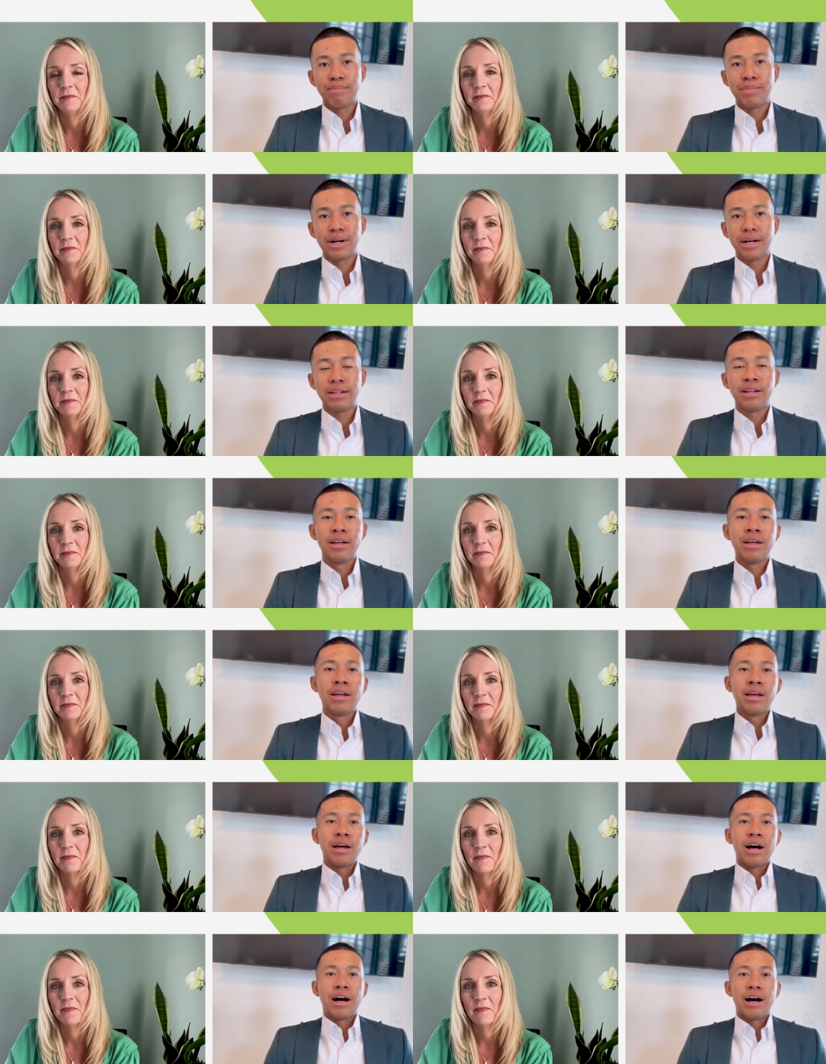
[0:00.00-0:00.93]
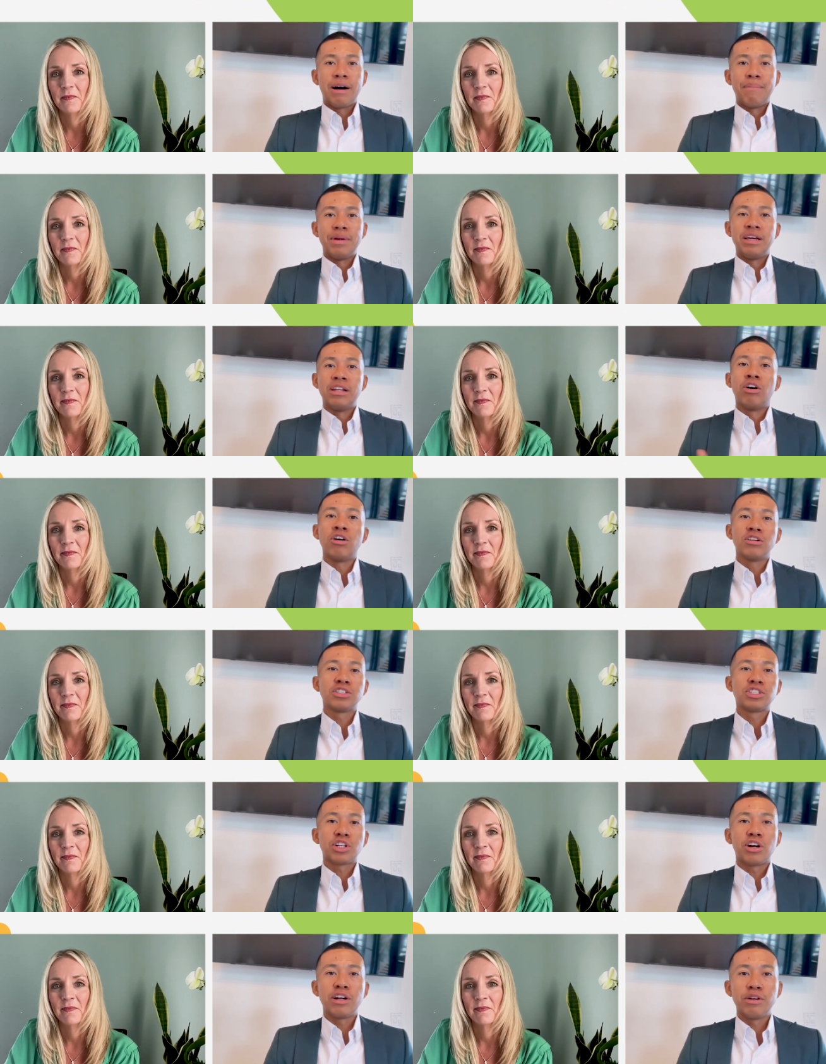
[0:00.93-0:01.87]
Speaker 1: But um, it all
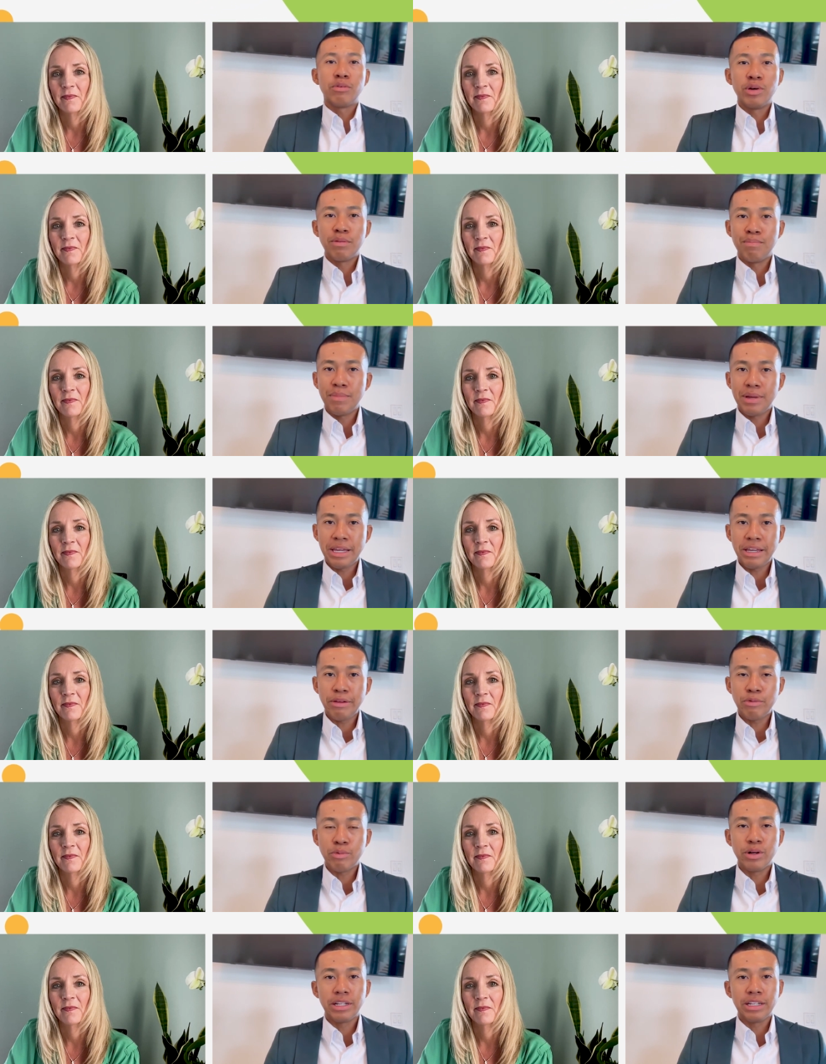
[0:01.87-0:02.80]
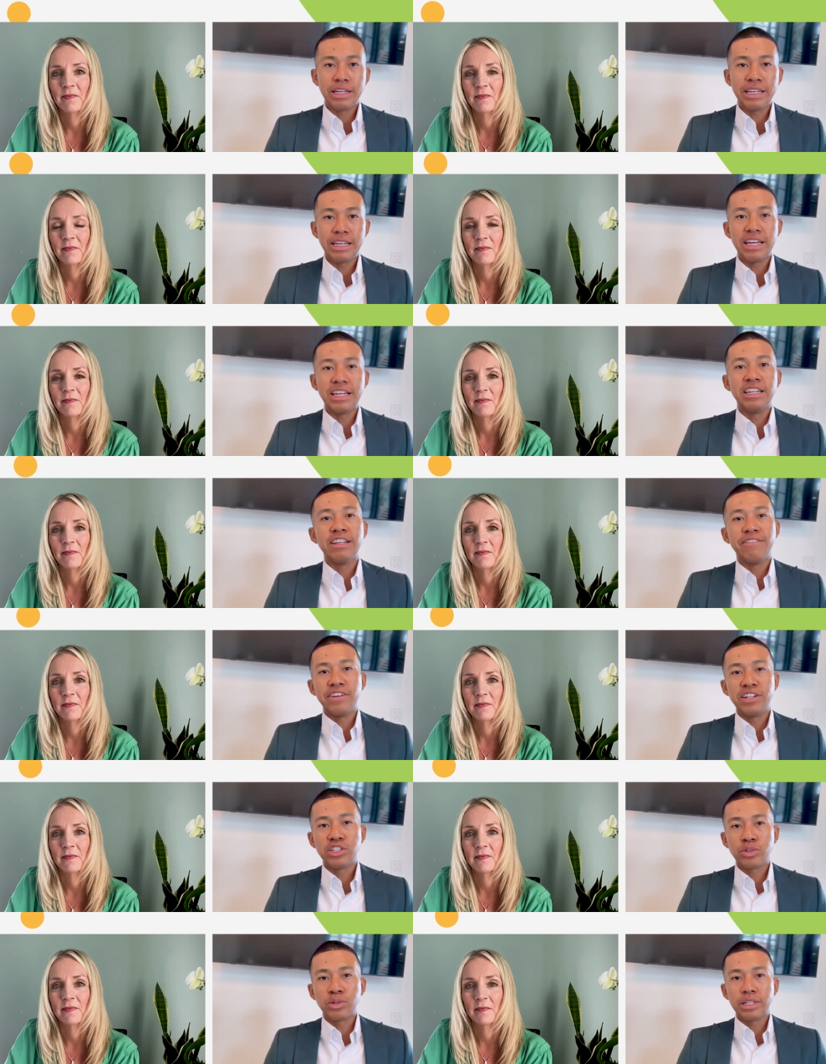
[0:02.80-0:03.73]
started with me really
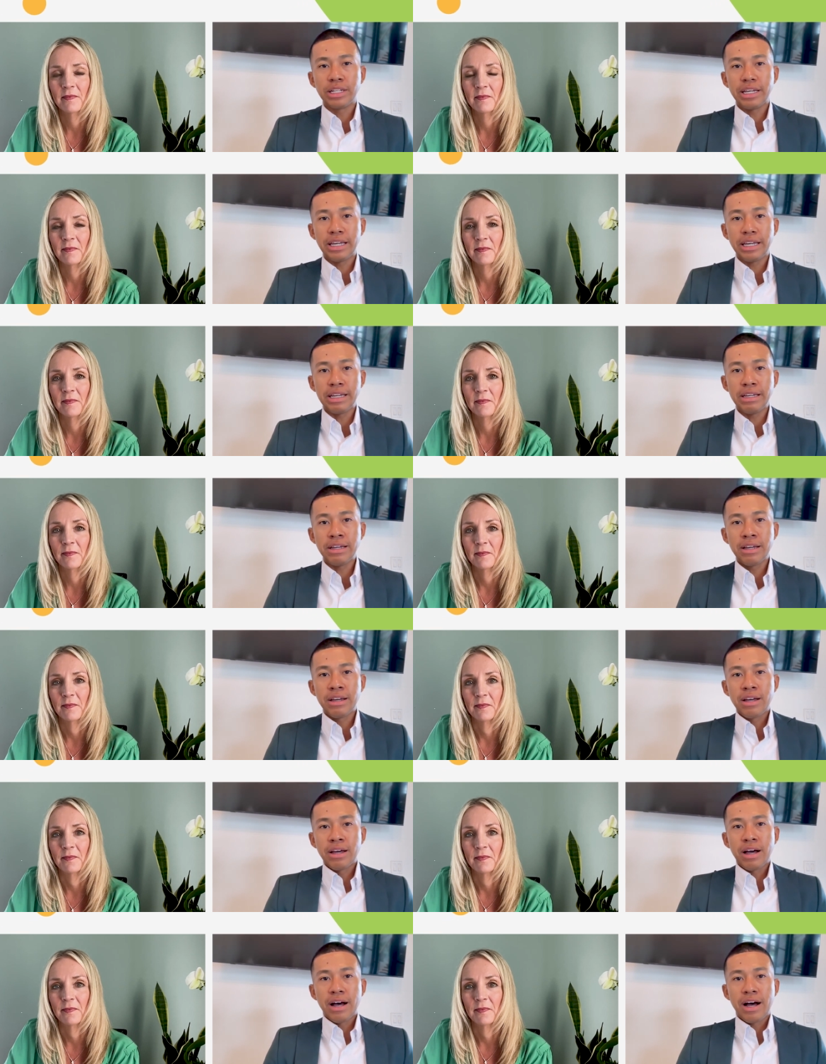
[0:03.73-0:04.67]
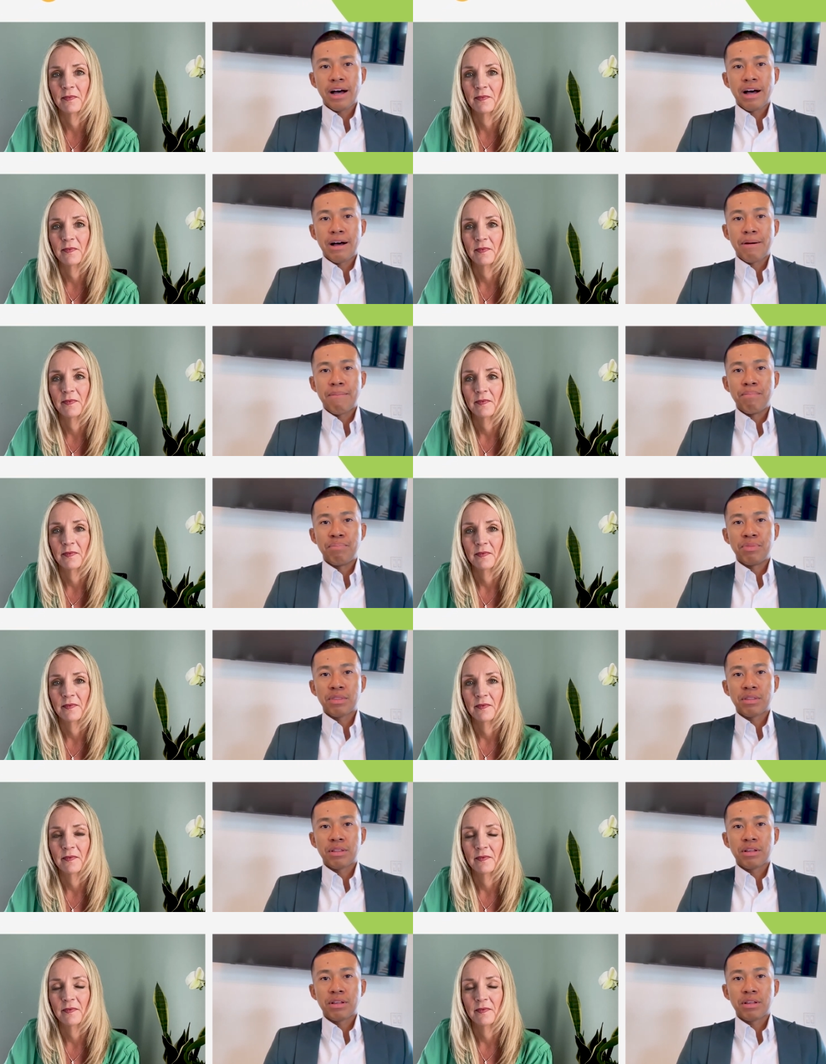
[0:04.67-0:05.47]
individually um,